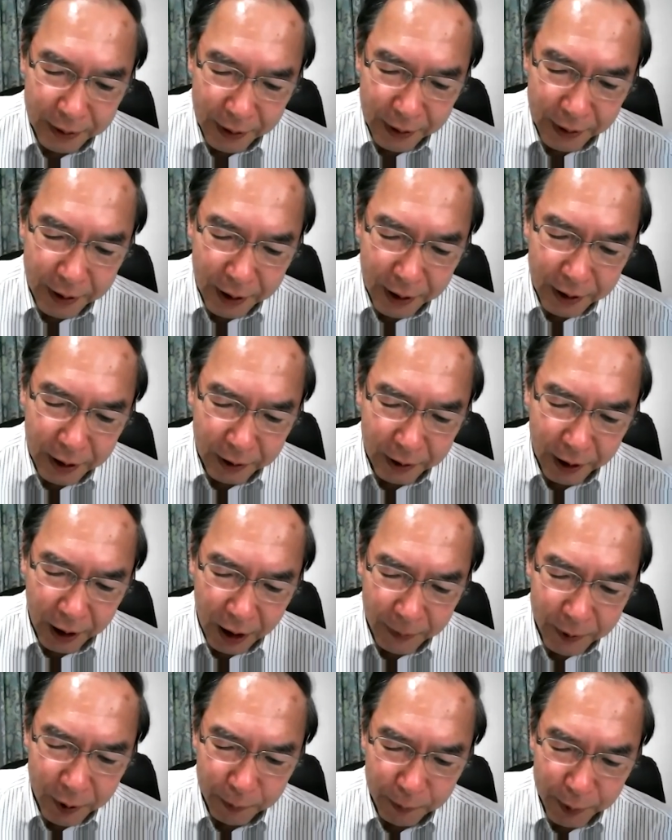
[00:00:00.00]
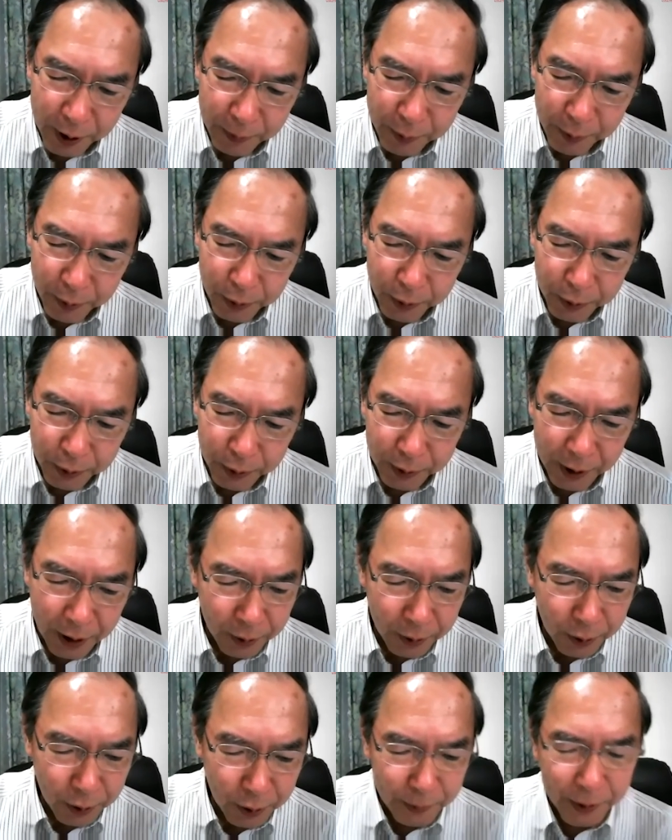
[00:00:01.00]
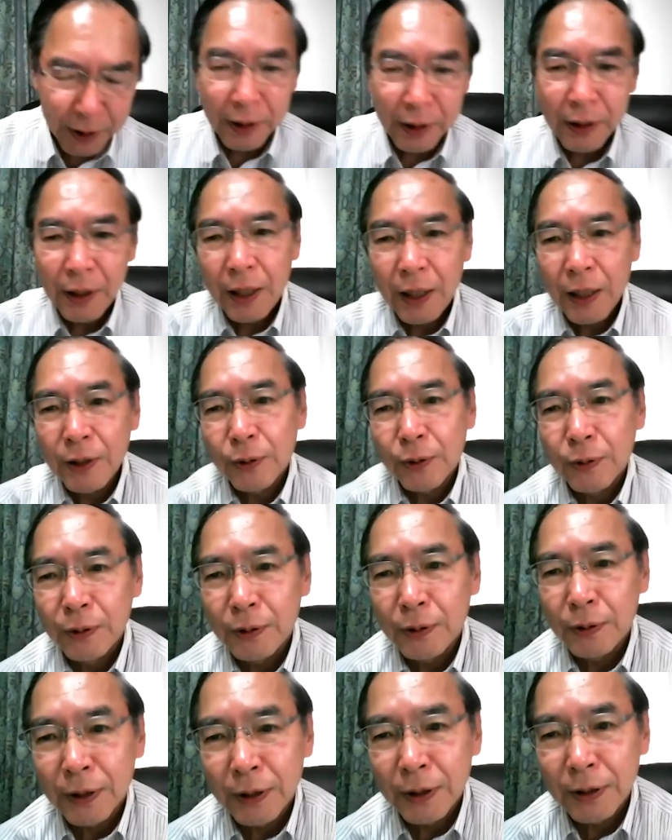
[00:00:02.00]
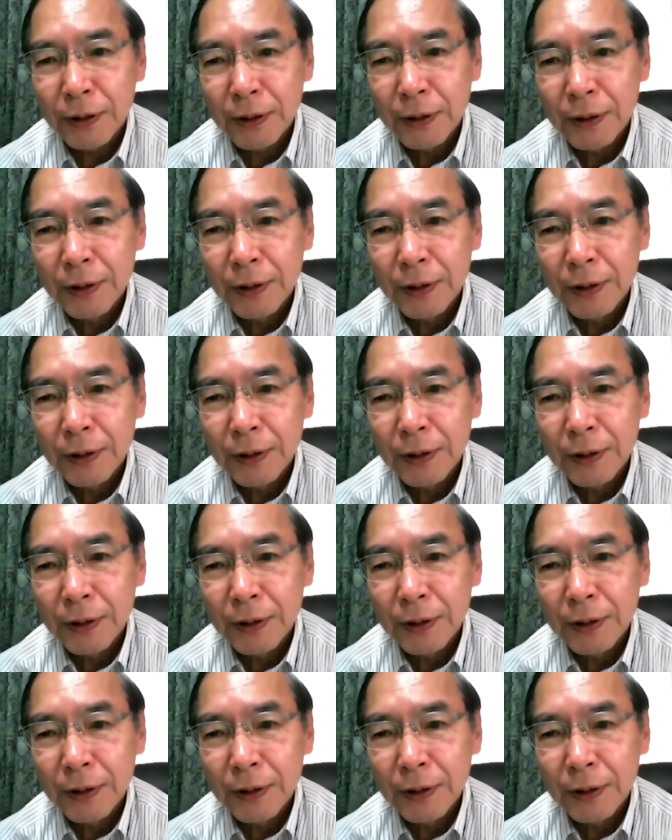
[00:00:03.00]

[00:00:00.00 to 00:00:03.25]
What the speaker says: These are the types of people who tend to be excluded.